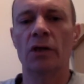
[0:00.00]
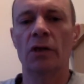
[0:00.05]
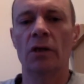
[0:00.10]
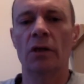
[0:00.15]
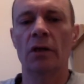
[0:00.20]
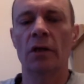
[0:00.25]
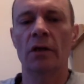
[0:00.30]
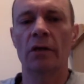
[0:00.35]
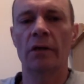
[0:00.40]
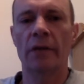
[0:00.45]

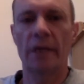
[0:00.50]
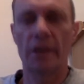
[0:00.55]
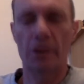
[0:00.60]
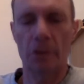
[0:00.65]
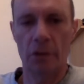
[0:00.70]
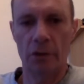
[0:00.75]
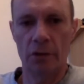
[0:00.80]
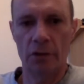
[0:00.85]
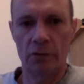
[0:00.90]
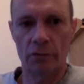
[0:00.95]
another cash
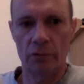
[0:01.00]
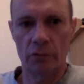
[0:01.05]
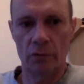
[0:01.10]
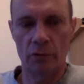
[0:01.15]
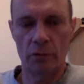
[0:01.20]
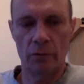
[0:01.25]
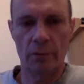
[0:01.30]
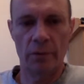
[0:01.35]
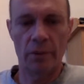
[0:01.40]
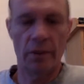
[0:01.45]
ISA or
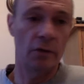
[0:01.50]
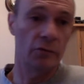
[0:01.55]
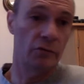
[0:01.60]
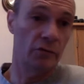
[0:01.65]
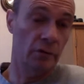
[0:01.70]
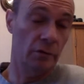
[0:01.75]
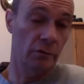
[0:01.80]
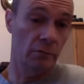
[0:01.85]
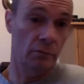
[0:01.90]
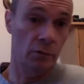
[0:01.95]
not, but those
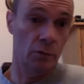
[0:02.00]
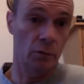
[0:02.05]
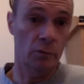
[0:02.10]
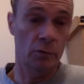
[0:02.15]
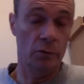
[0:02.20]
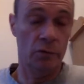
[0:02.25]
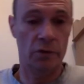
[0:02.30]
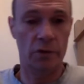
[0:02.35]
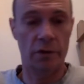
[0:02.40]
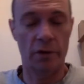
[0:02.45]
are the
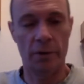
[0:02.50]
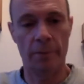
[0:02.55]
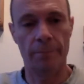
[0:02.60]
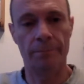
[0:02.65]
rules.